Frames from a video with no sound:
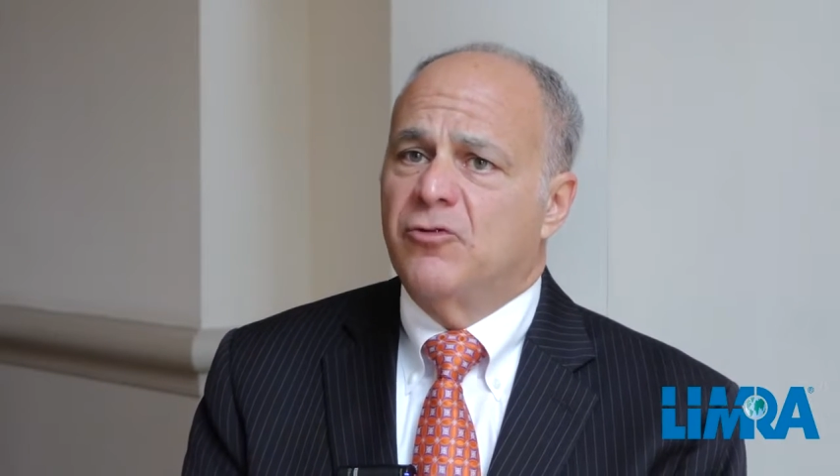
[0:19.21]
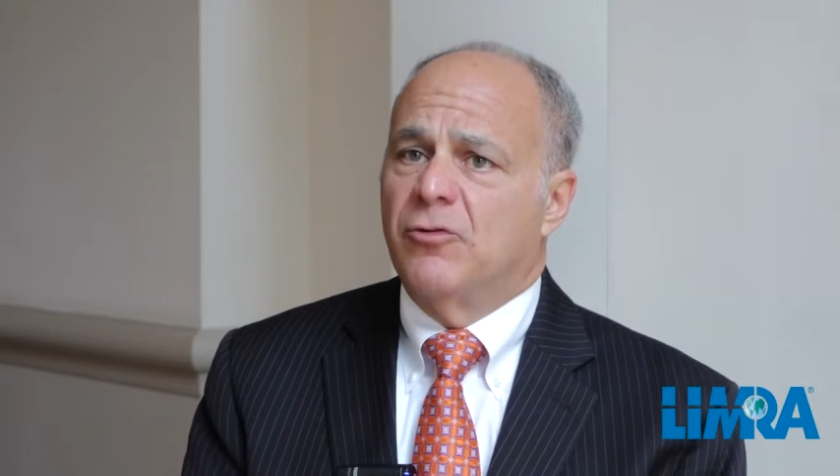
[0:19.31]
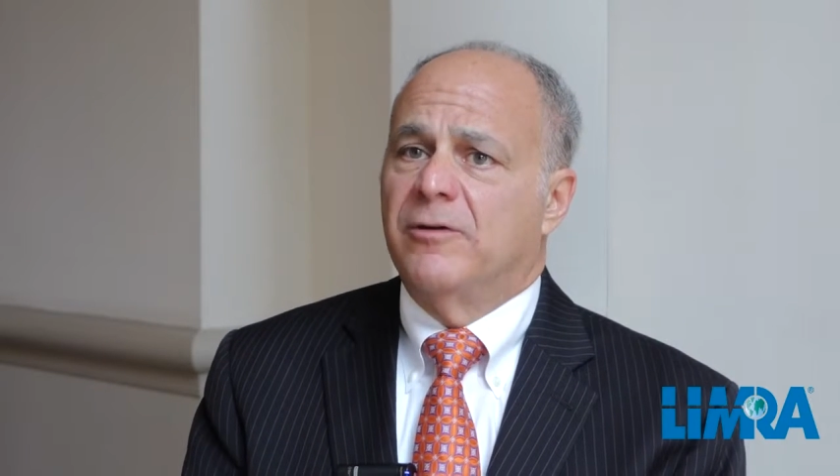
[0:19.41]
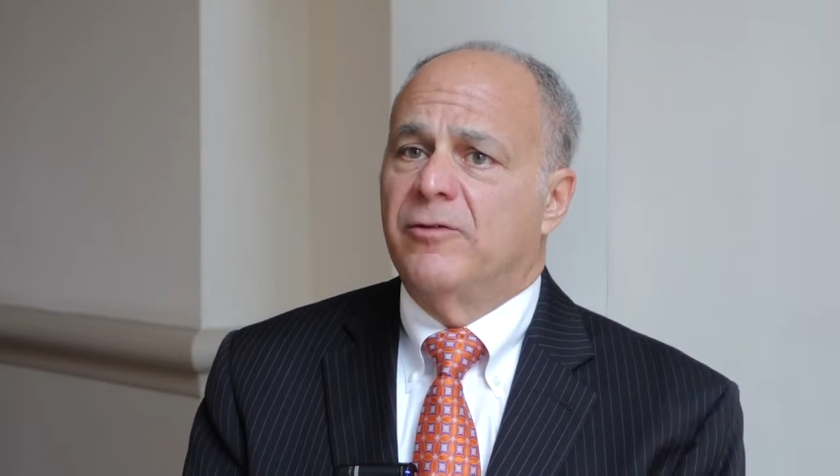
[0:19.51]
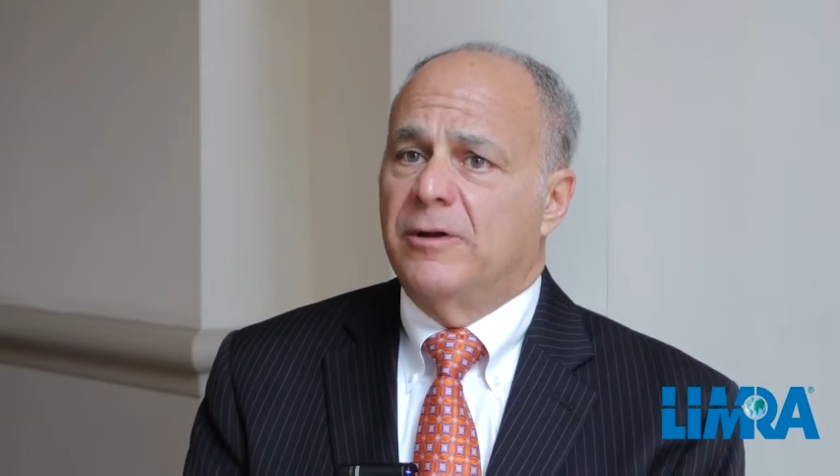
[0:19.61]

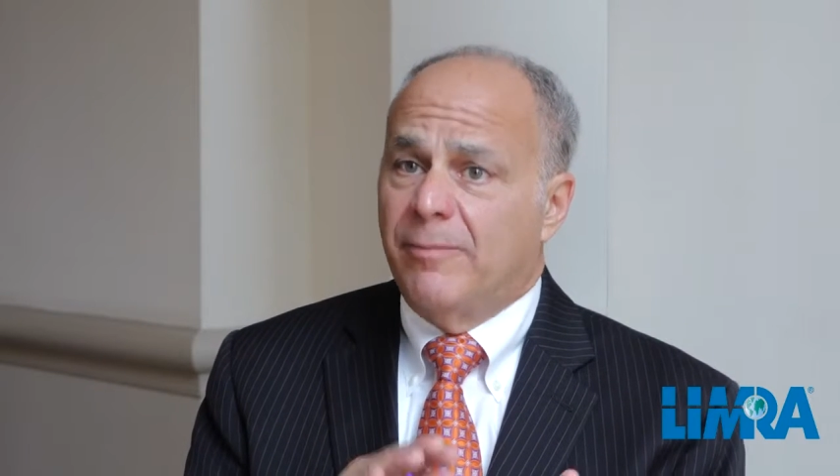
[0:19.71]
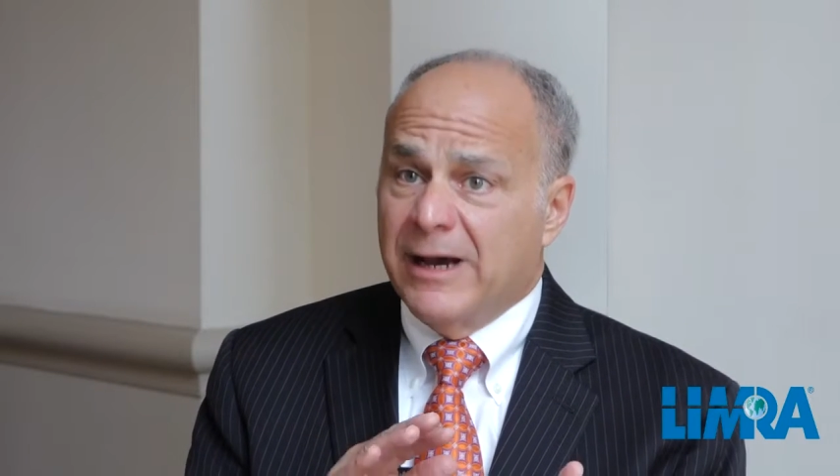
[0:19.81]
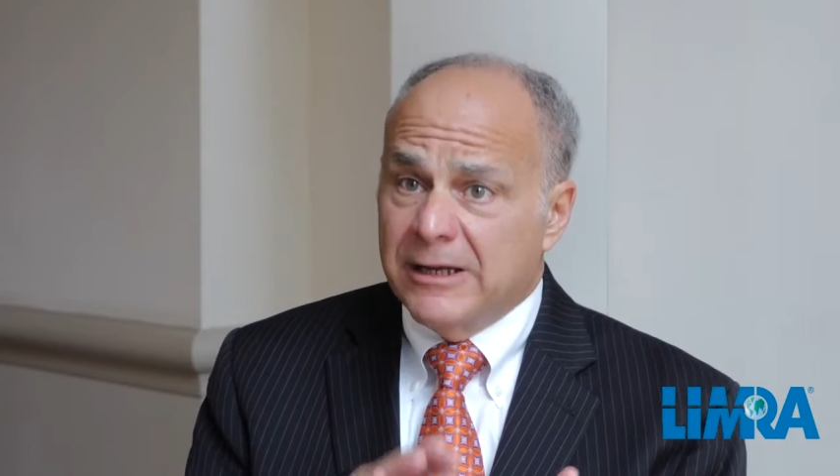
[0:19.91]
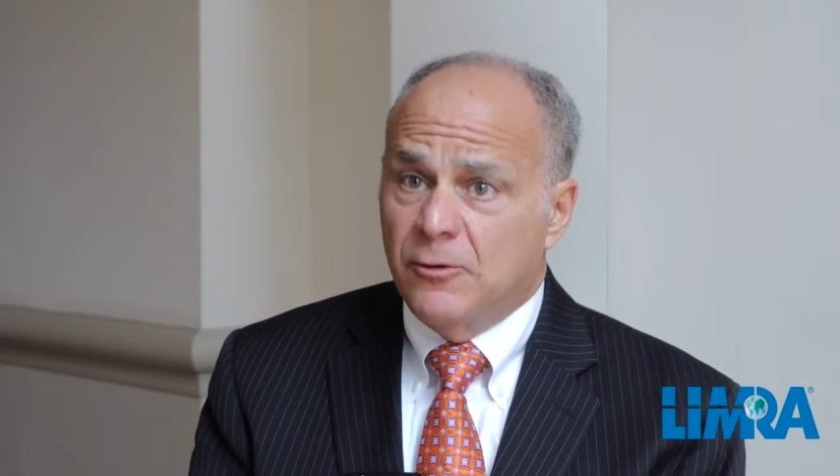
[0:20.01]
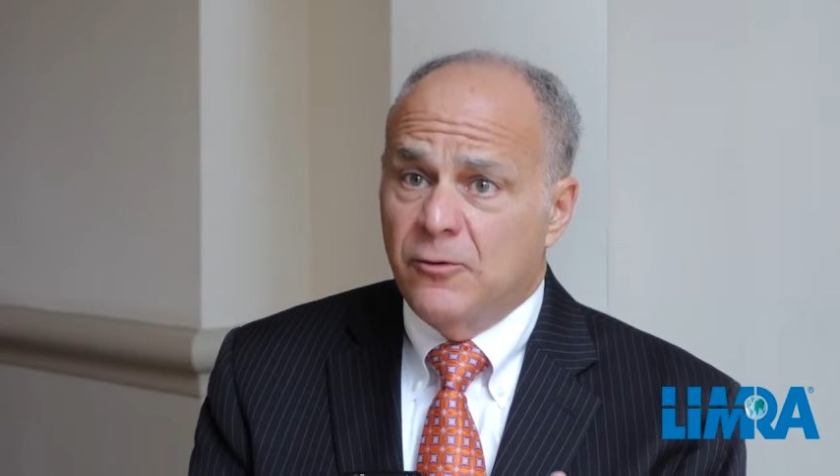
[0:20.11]
driven
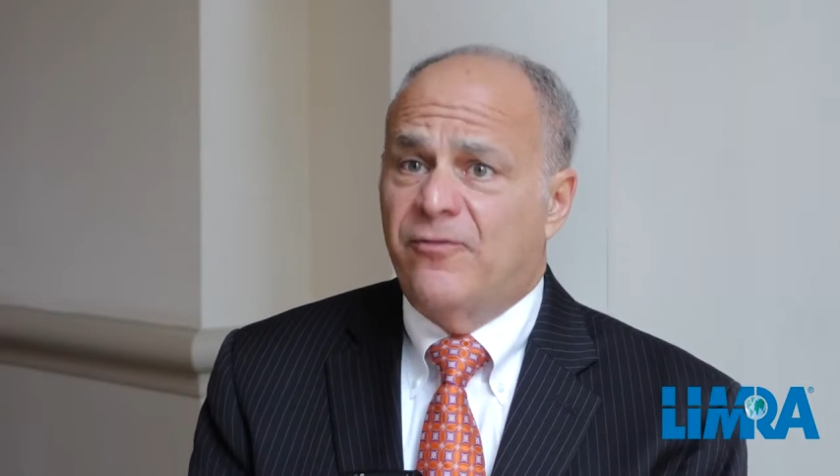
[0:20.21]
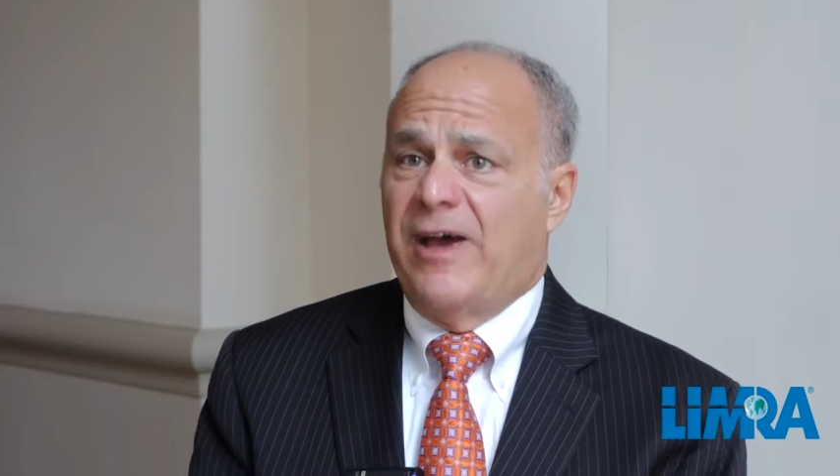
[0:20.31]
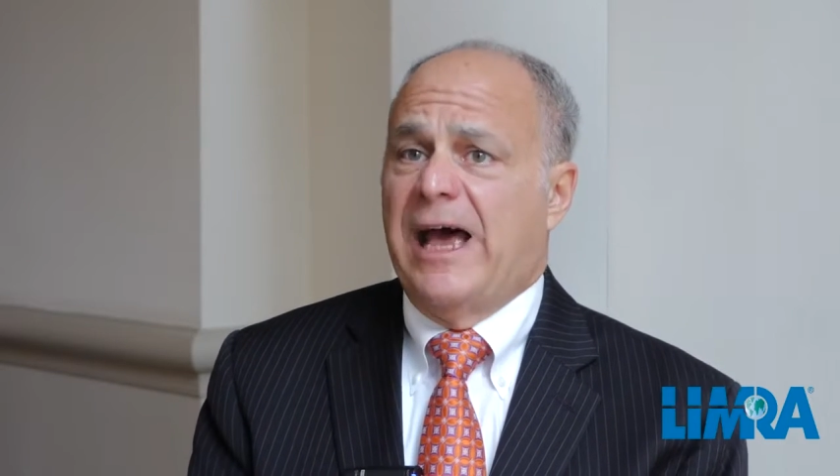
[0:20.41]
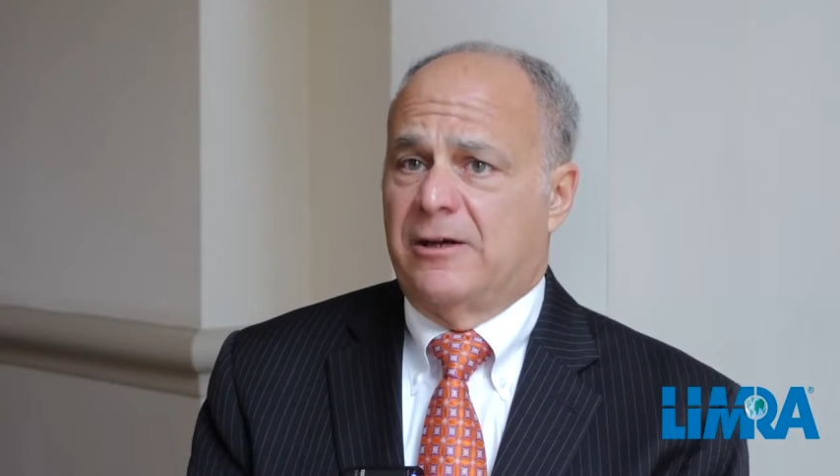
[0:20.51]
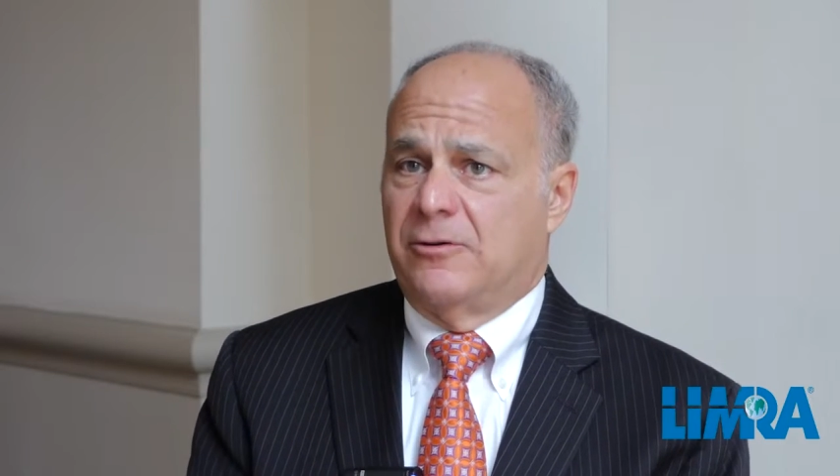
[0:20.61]
by two
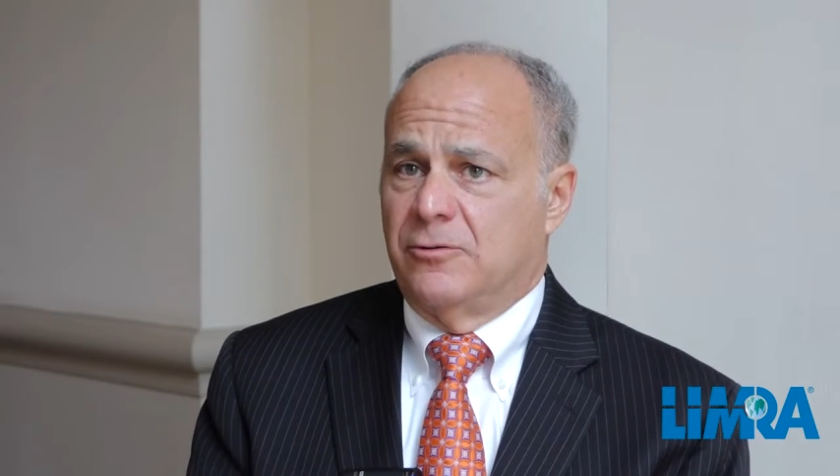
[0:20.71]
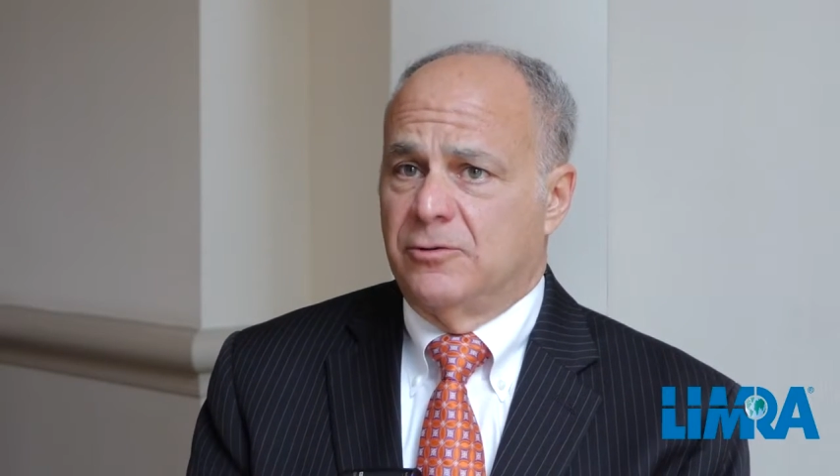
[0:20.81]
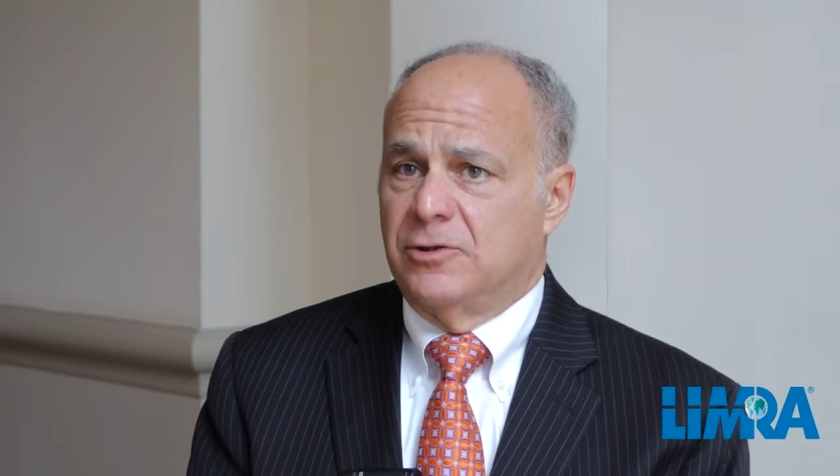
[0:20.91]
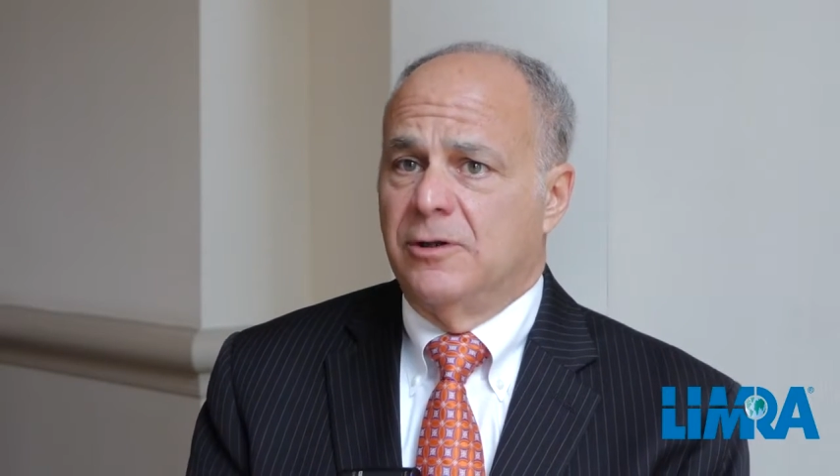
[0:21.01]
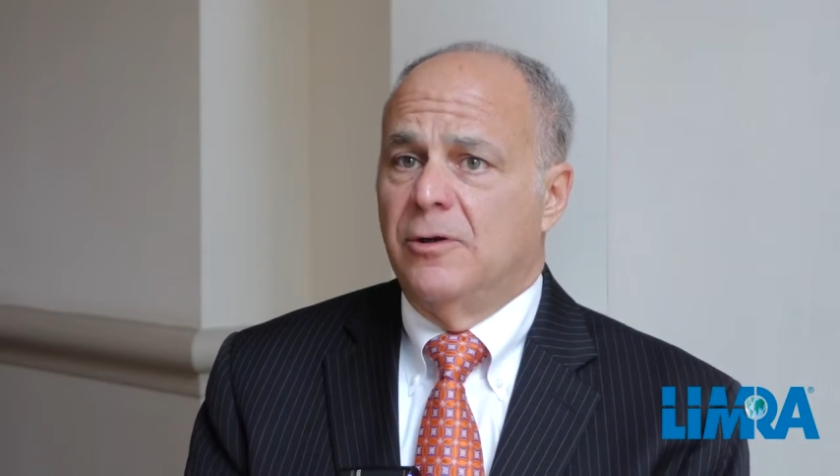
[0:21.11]

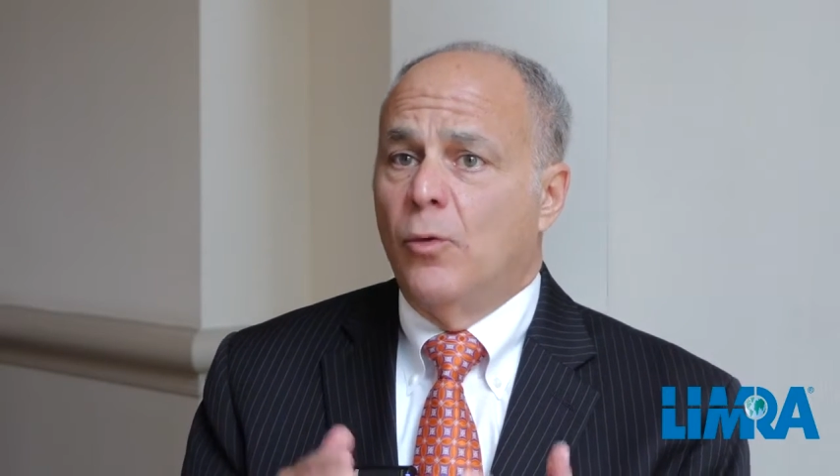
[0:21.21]
factors.